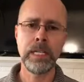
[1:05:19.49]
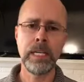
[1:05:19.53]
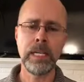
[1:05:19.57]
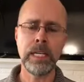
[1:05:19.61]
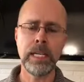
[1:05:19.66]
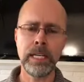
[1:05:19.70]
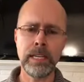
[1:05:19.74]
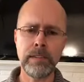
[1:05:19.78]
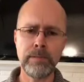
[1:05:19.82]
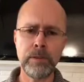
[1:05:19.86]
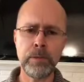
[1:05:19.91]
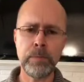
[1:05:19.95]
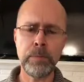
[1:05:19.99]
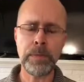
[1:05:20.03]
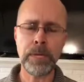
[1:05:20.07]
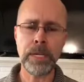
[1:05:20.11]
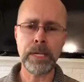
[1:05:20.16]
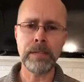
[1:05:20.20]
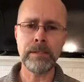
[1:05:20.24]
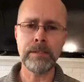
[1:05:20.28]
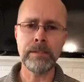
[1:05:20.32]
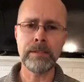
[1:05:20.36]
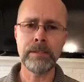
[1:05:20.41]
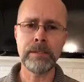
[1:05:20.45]
and give you
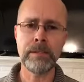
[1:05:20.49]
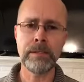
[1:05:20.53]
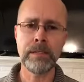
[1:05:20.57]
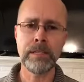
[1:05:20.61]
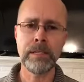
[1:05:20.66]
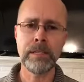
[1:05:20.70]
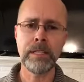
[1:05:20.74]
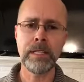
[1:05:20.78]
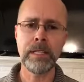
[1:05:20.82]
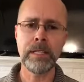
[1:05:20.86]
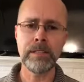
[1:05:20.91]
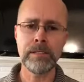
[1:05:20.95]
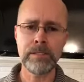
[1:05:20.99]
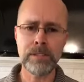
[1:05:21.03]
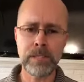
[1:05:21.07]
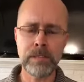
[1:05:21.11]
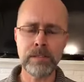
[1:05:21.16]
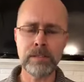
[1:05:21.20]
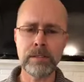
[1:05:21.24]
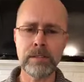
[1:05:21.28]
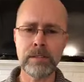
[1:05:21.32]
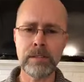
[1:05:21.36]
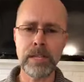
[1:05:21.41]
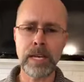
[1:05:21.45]
peace in
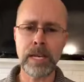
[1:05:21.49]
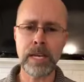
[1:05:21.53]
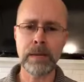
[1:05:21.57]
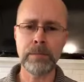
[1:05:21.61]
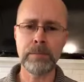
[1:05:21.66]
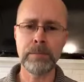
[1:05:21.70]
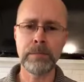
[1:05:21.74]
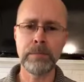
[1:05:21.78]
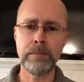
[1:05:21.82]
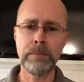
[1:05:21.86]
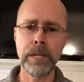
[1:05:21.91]
Jesus' name.